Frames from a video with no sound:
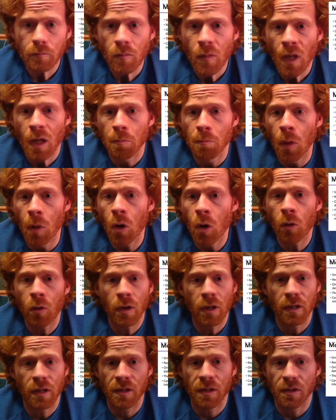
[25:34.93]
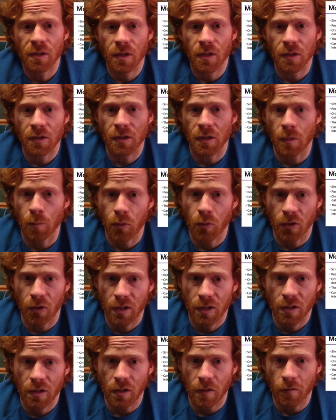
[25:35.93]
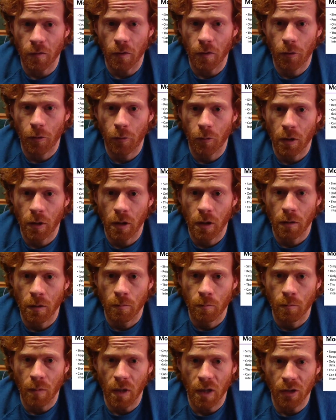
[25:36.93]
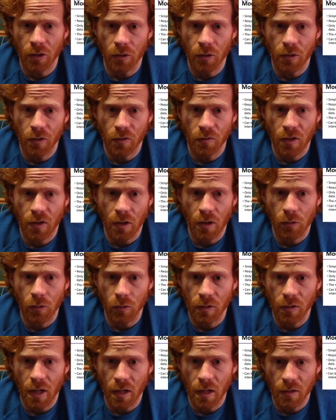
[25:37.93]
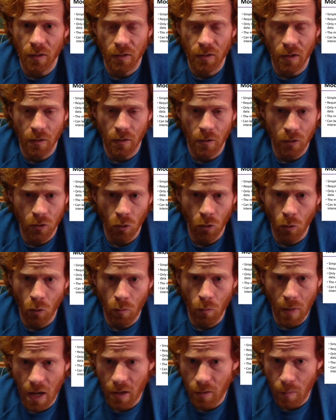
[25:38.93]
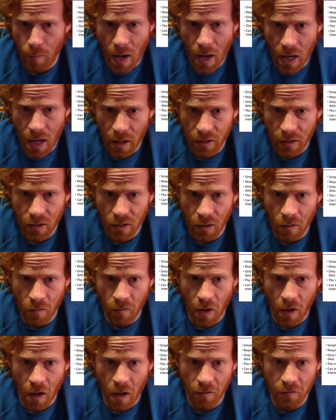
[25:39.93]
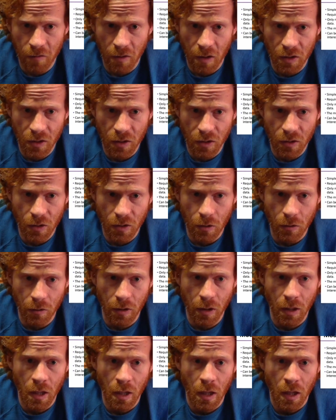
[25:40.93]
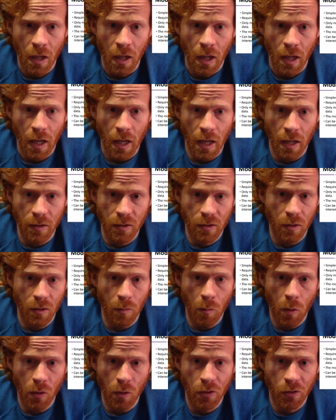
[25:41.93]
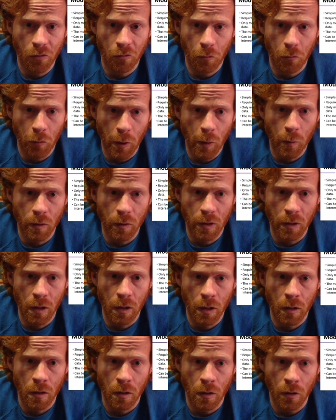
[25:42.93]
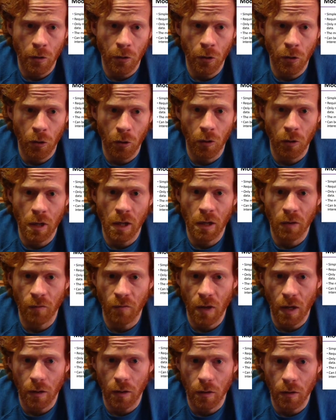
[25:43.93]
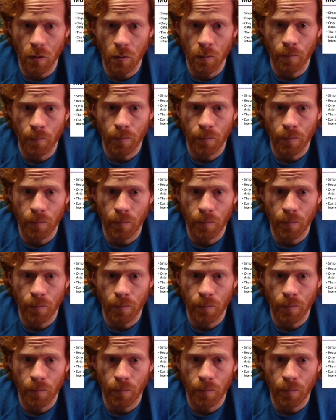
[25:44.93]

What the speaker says: Mode is the simplest of the three measures of central tendency. There's no mathematics involved necessarily. It's the most frequently occurring value.